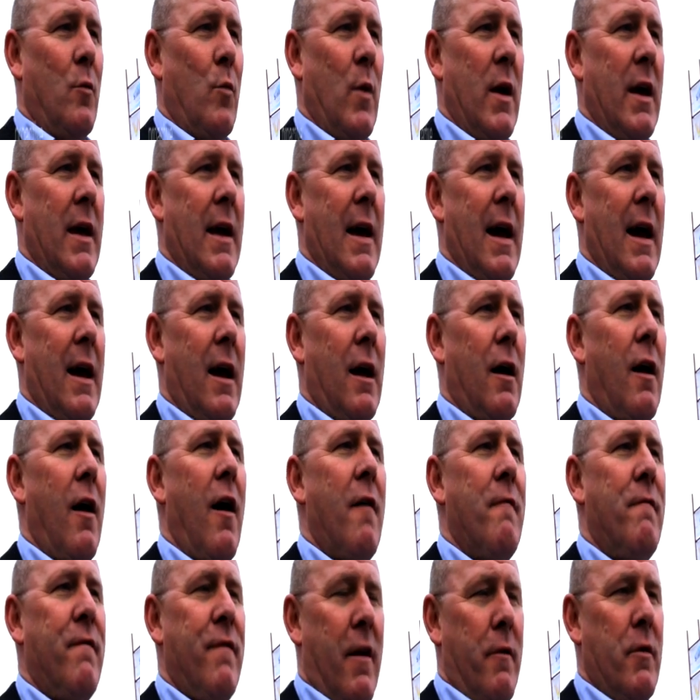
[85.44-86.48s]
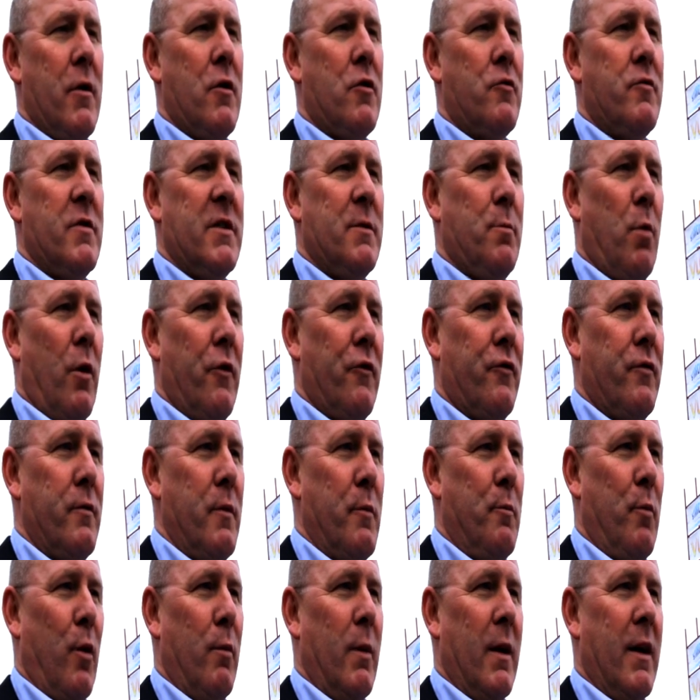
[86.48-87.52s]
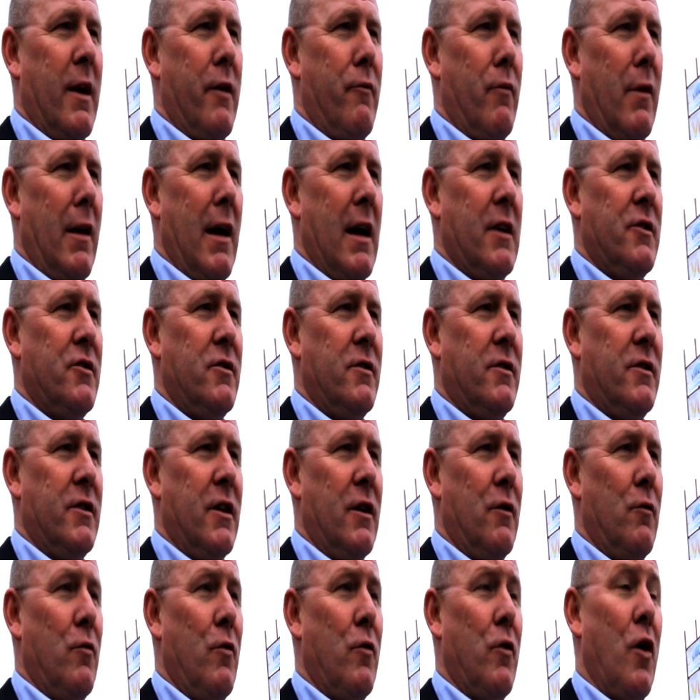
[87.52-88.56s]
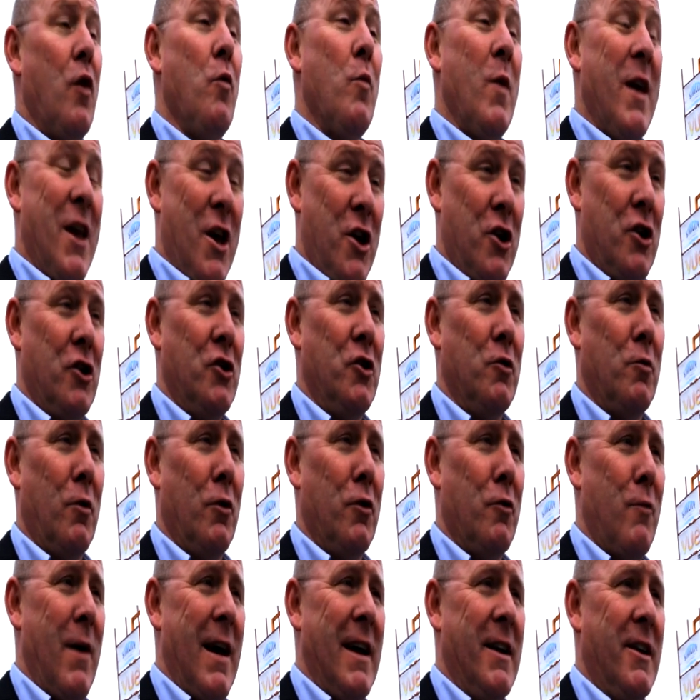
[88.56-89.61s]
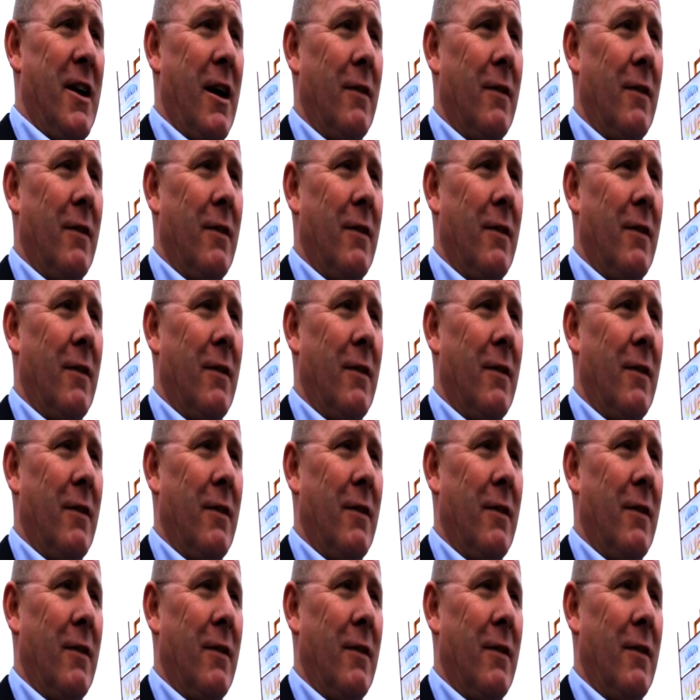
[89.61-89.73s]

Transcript: We get a very good response from the public in relation to that we heard you on the radio.